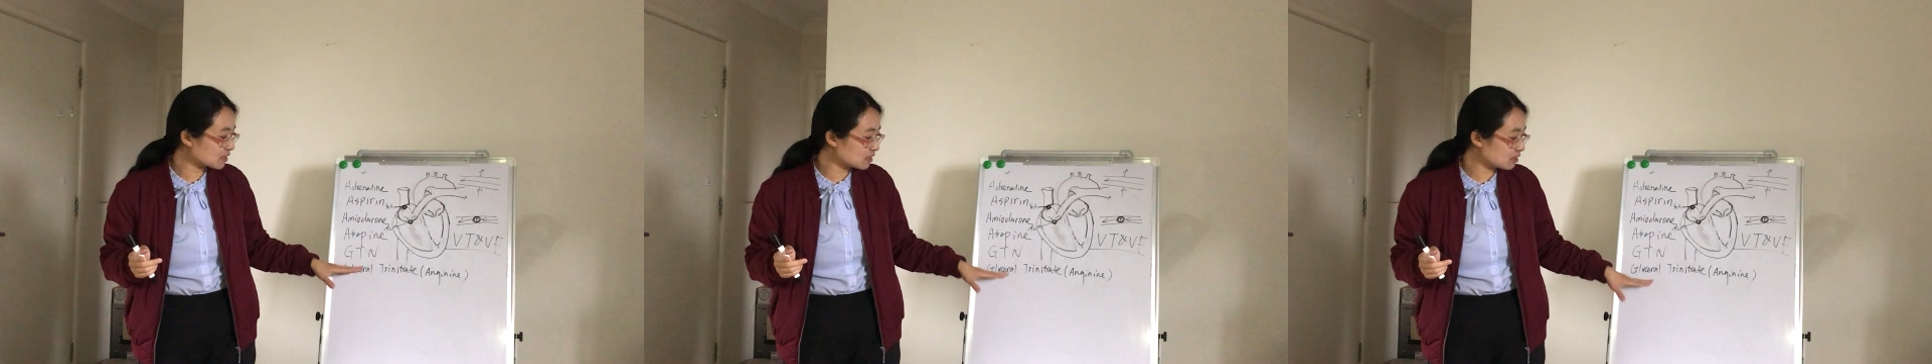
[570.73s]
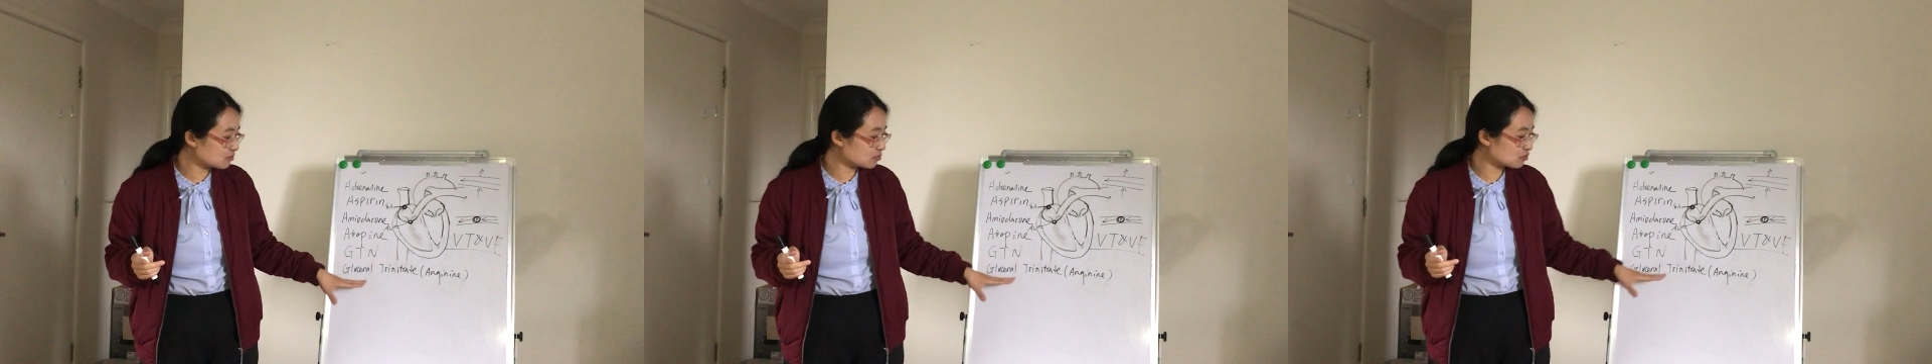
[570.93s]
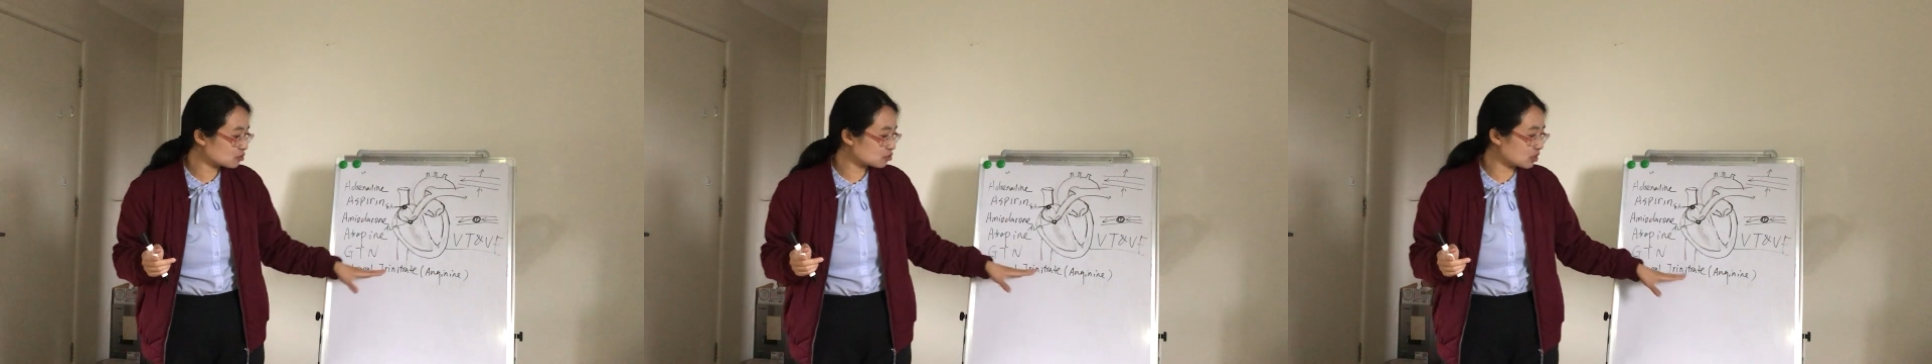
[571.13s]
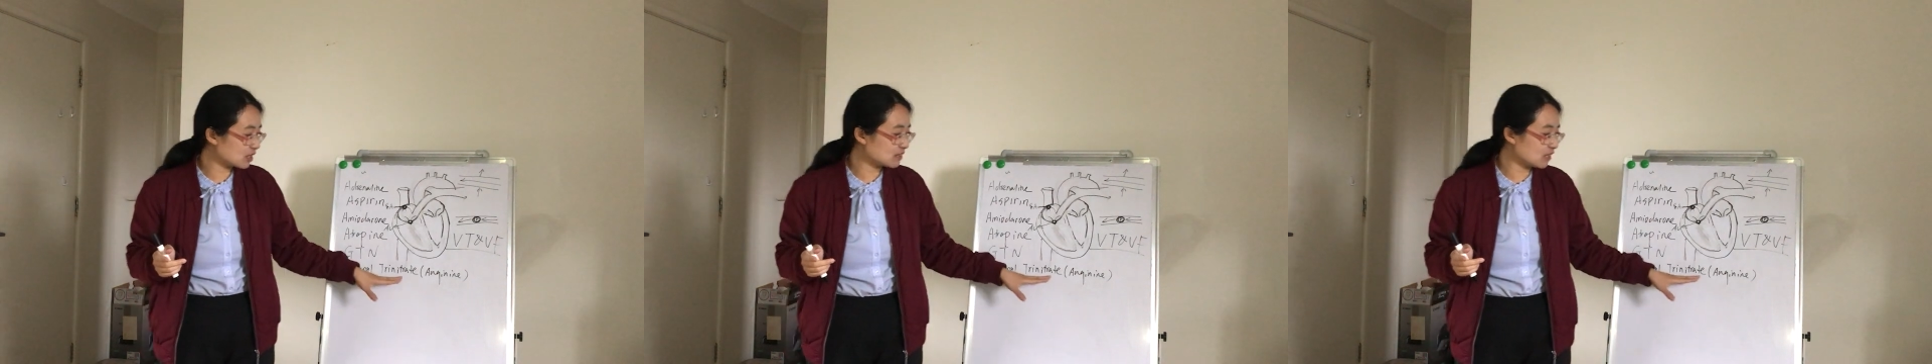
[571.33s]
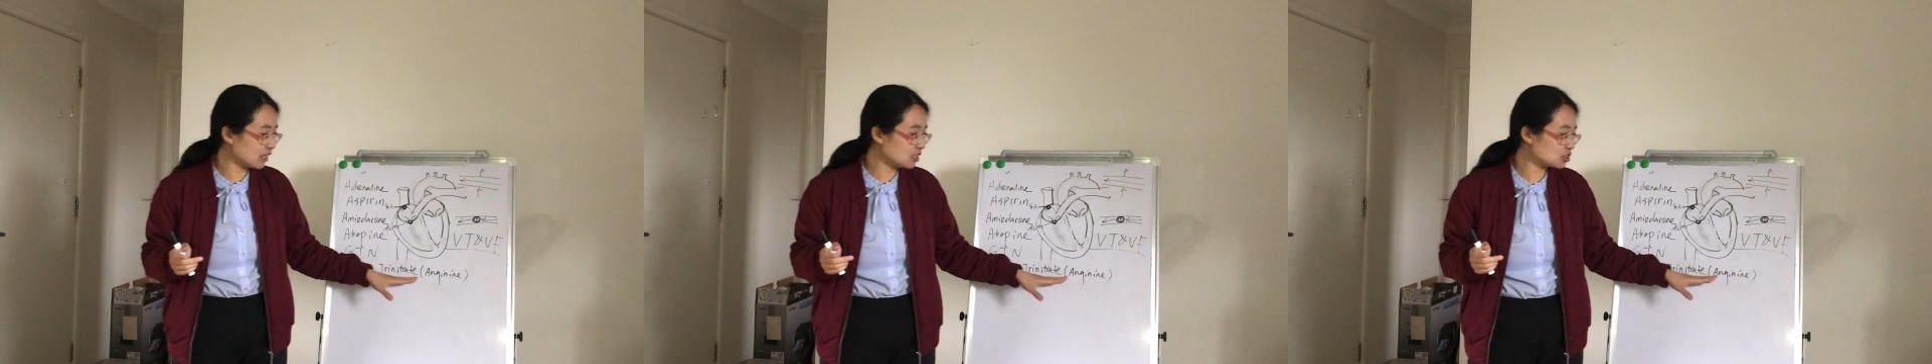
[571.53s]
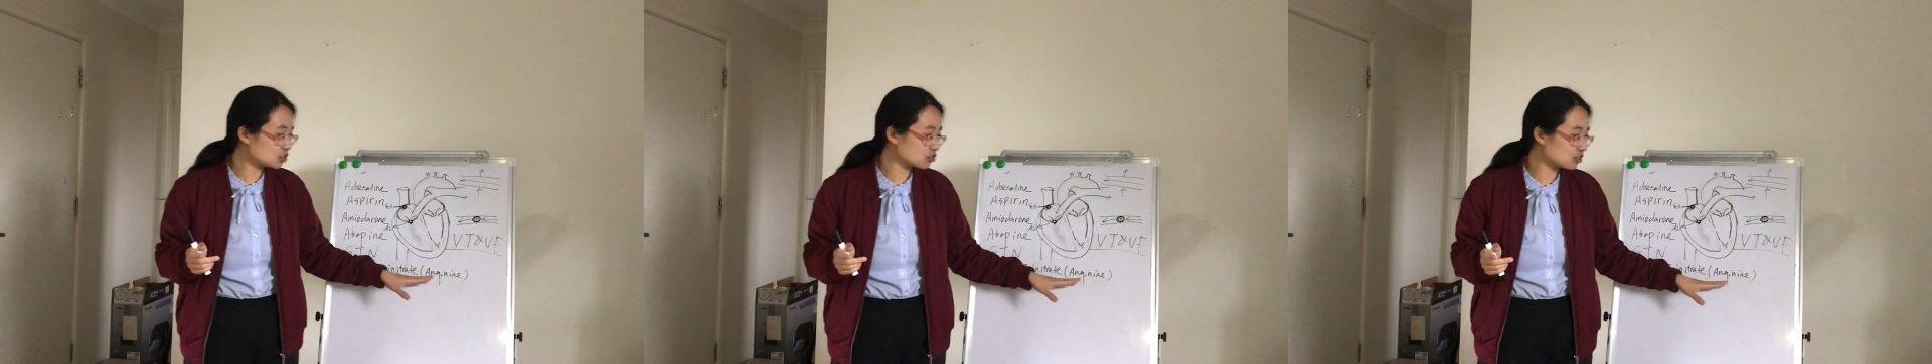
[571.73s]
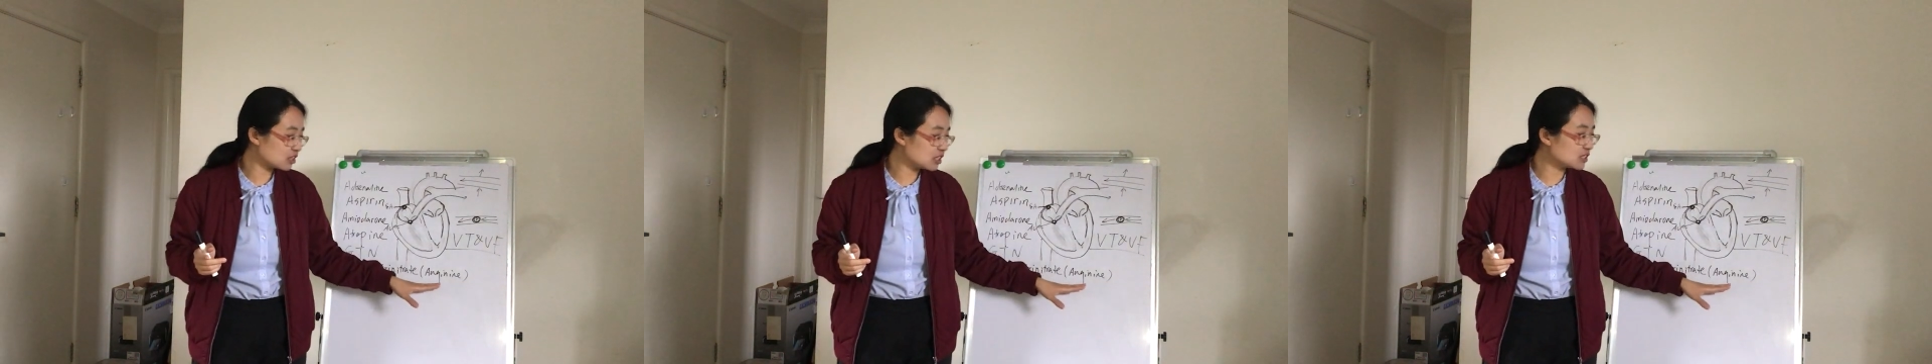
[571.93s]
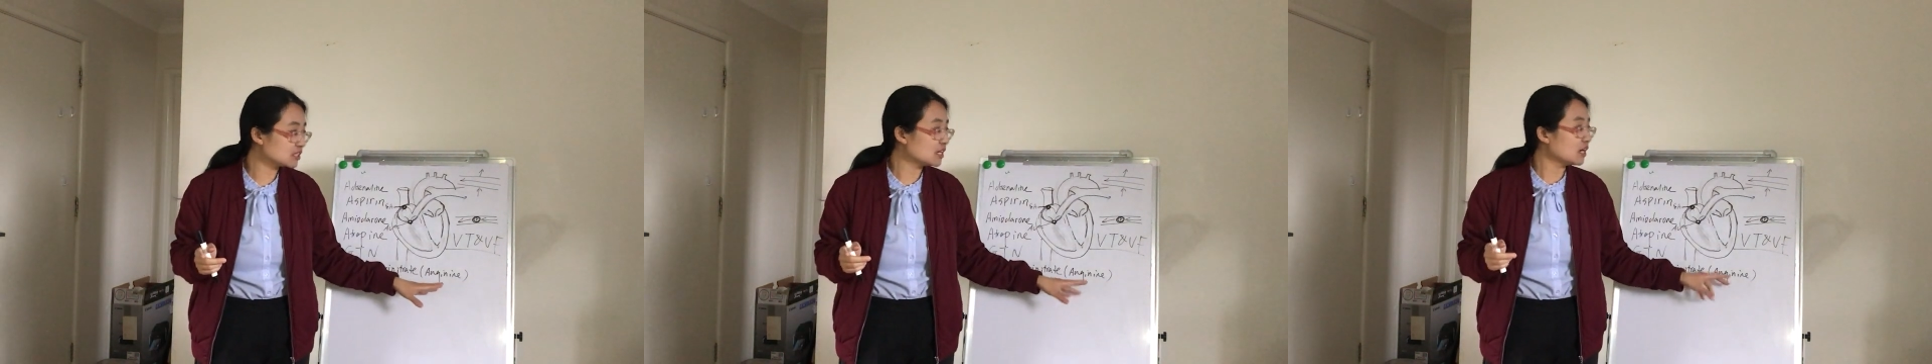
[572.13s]
glycerol
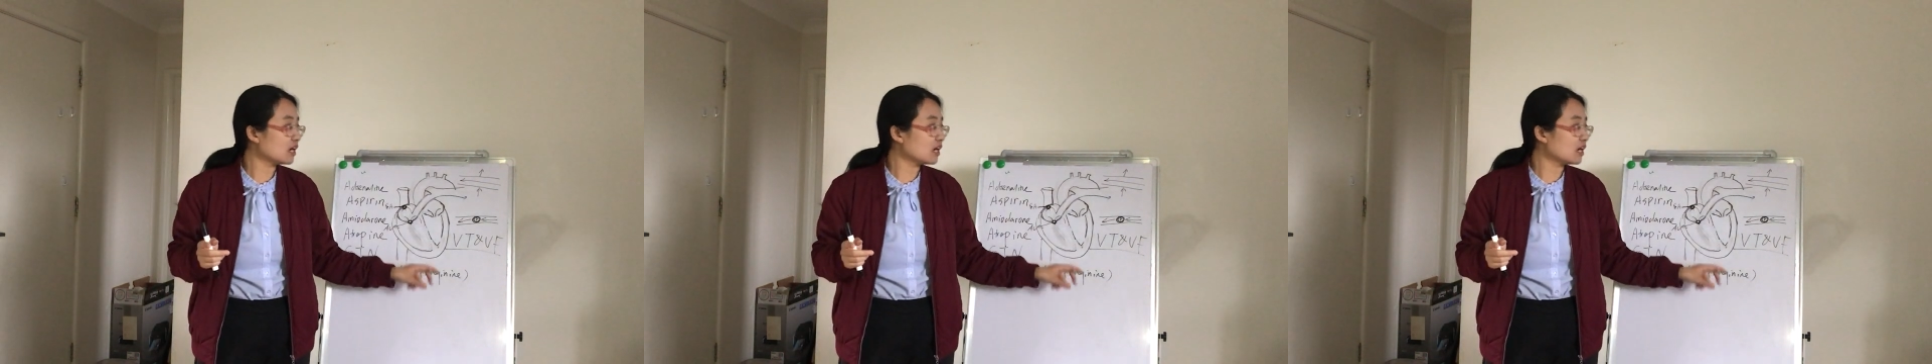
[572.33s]
trinitrate,